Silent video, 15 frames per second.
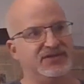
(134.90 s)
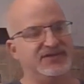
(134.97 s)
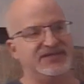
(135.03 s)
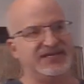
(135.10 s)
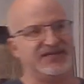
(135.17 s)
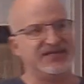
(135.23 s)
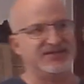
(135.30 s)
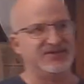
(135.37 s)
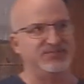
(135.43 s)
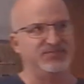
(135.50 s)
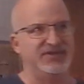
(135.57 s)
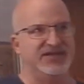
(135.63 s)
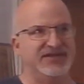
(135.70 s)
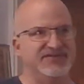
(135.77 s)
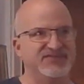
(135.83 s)
not Dr.
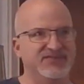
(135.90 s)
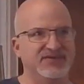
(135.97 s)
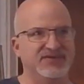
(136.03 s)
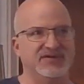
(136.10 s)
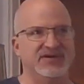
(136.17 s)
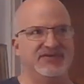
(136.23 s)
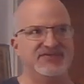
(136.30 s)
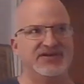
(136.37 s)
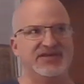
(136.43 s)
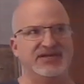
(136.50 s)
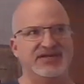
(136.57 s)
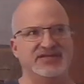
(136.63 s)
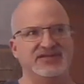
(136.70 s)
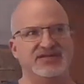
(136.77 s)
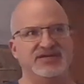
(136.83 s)
Blackford, I forgot the
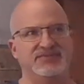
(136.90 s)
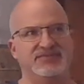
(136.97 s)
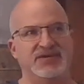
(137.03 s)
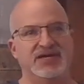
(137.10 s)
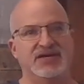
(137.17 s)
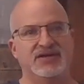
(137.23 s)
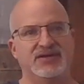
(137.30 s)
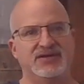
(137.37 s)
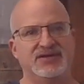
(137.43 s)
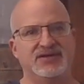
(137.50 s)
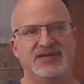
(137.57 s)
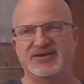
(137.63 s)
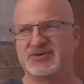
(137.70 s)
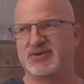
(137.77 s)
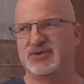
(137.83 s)
guy's name,
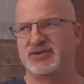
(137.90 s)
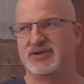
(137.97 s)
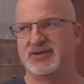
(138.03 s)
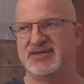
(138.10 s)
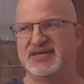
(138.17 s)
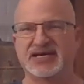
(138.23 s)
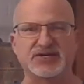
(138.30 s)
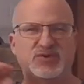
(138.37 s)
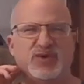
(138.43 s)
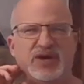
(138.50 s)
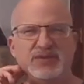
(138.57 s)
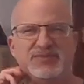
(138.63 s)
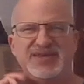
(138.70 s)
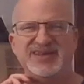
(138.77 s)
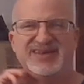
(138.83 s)
Dr.
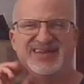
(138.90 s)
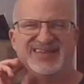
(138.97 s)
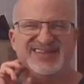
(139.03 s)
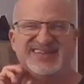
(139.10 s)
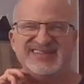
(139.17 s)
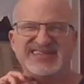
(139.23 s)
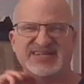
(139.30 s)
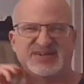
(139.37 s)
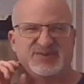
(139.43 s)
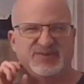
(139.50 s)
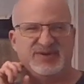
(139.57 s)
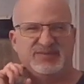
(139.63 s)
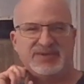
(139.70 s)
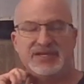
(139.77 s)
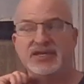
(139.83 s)
Whiteman, I think it's Dr.
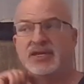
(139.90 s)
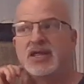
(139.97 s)
Whiteman.